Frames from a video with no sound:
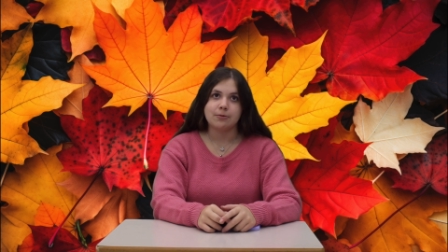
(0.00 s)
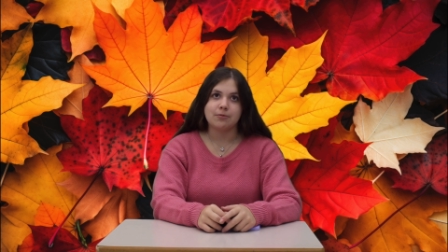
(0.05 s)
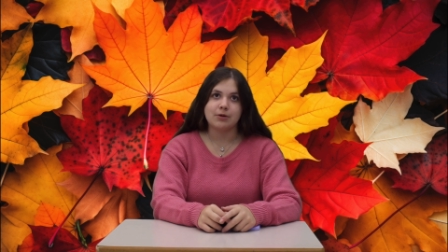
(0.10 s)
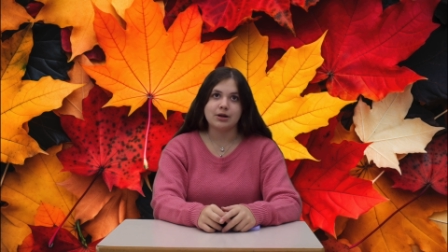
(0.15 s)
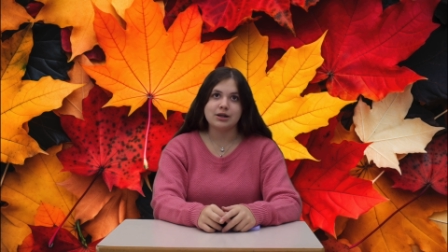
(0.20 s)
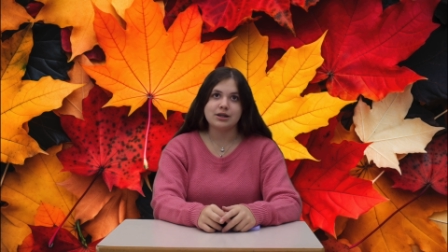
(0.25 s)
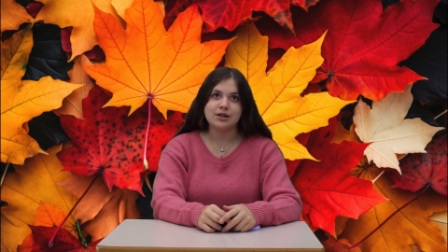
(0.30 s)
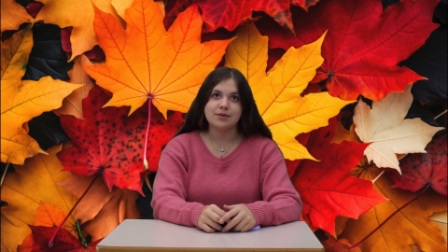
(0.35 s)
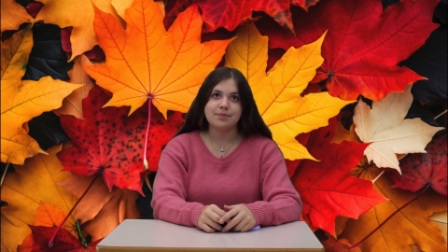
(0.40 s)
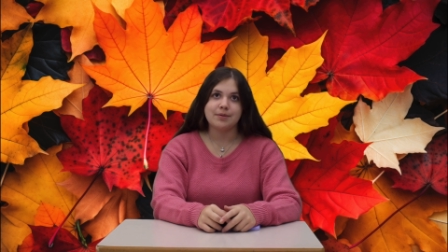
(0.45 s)

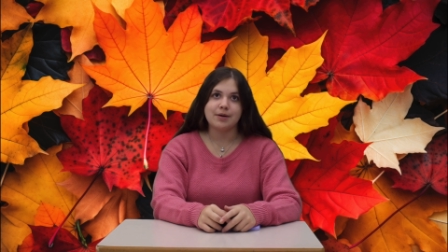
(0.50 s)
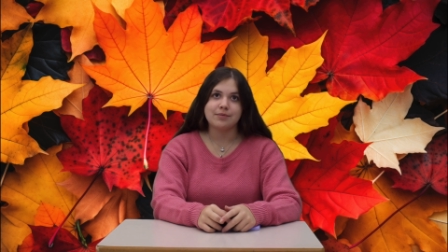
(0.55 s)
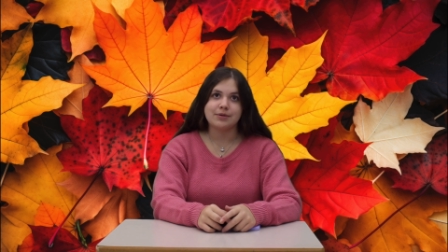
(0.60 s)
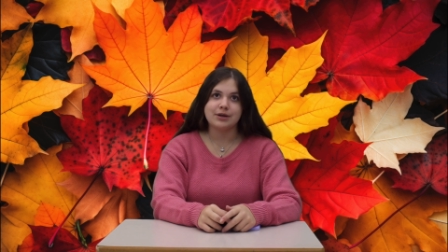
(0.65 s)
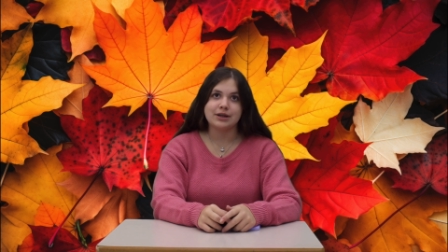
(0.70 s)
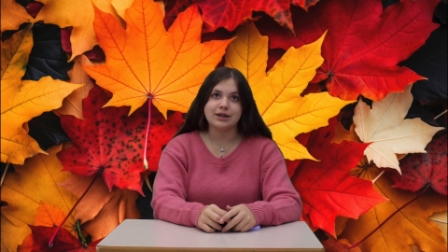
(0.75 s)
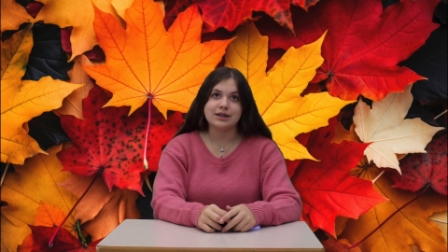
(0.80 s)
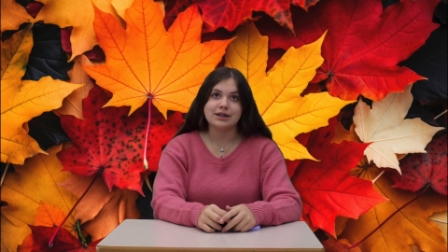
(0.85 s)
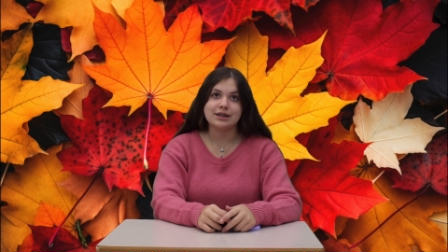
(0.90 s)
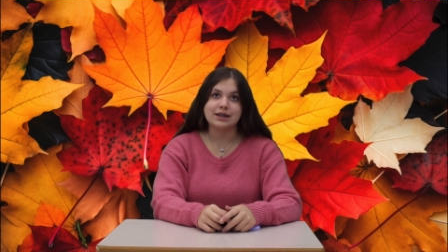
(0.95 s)
Once the
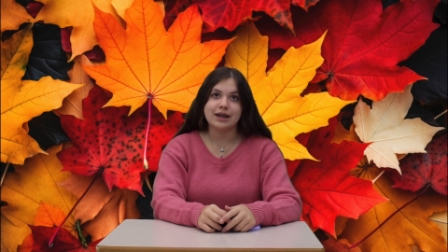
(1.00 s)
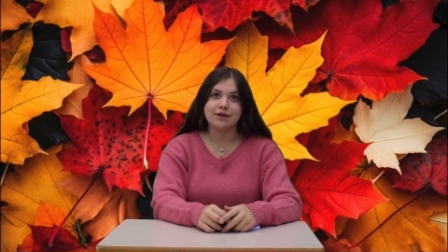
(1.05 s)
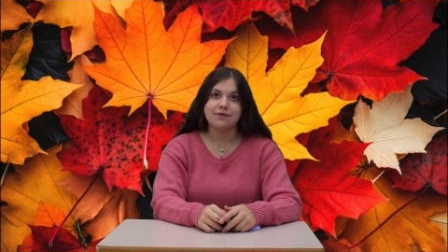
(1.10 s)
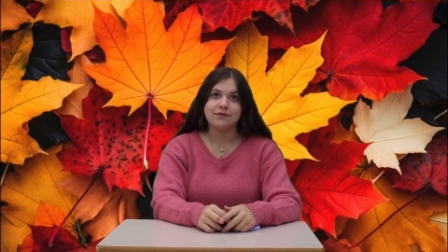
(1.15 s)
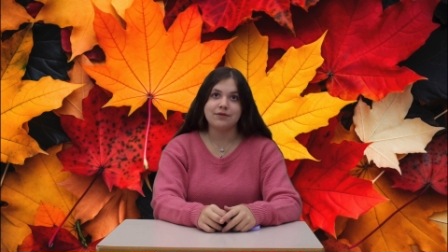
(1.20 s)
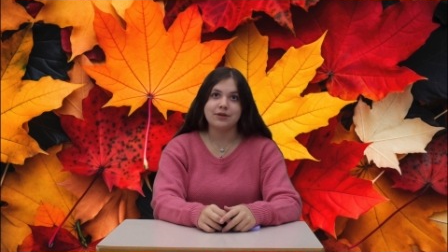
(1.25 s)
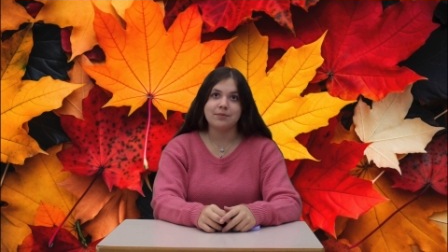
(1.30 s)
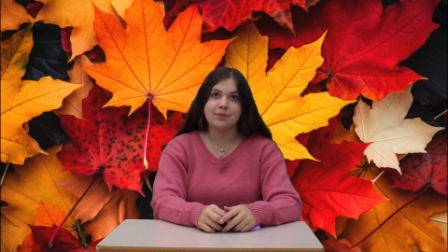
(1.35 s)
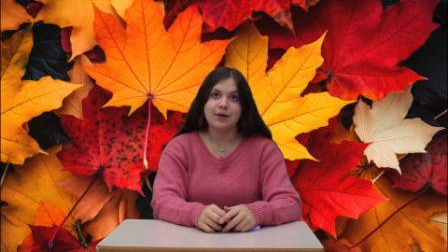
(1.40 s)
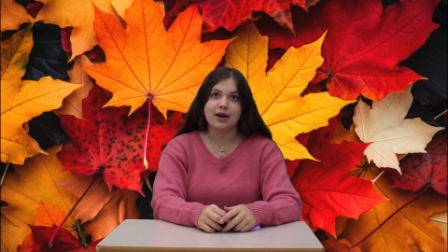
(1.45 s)
pumpkin is
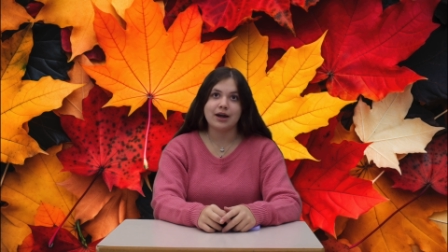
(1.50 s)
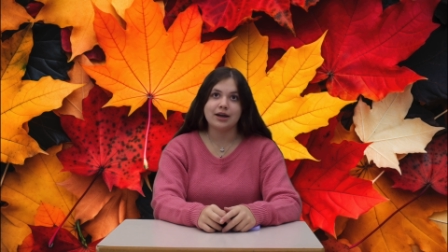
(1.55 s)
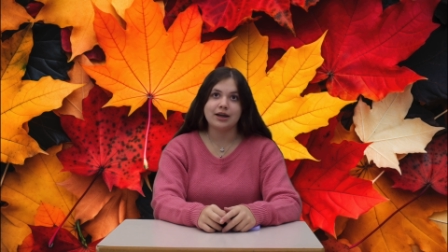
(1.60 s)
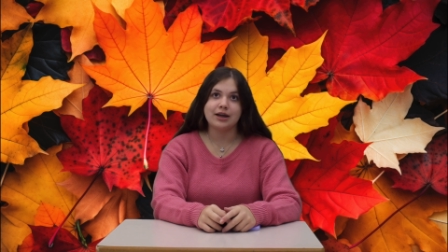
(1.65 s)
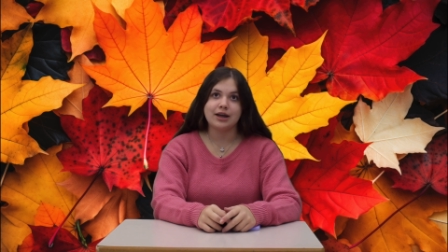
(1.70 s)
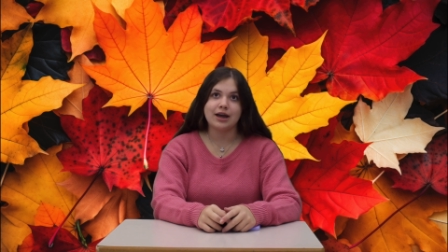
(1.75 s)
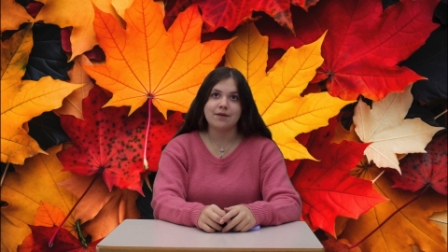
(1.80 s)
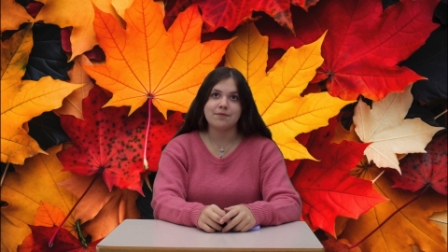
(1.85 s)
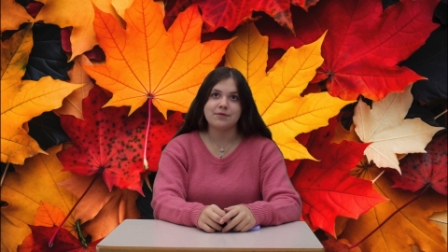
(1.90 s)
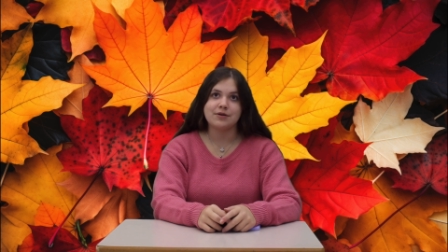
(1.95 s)
safely back
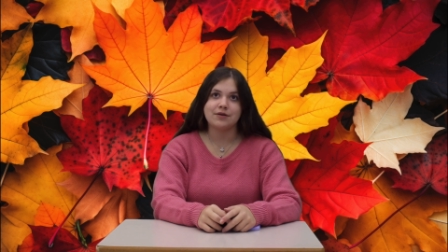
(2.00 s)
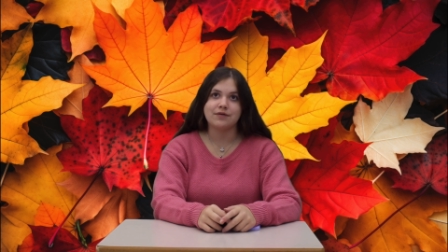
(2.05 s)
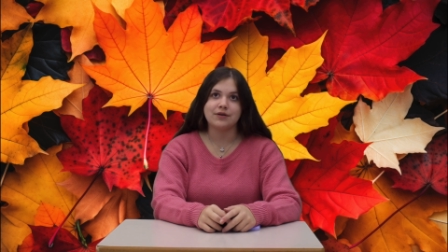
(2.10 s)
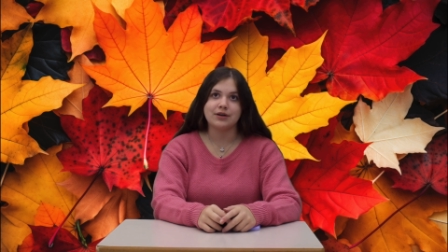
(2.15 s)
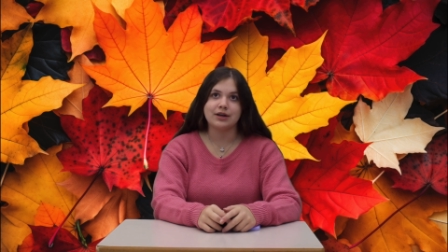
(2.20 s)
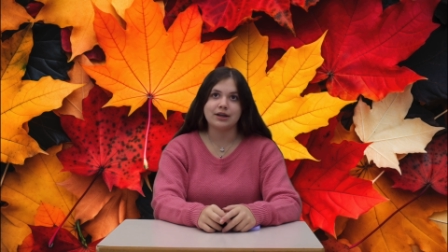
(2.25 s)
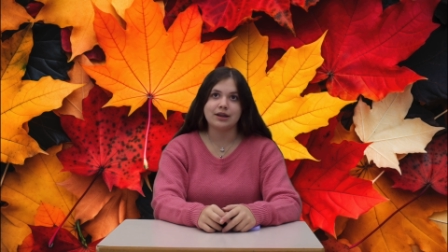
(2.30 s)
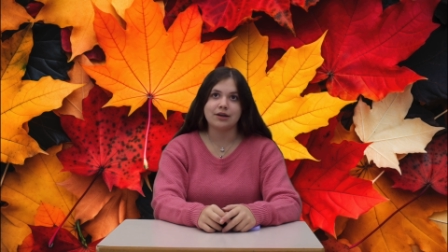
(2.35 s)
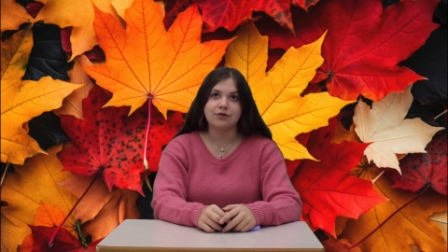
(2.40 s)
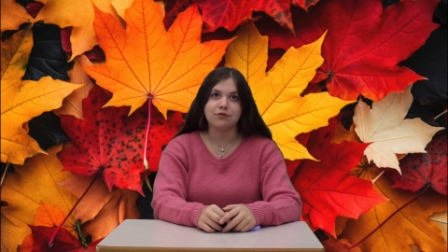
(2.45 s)
in captivity,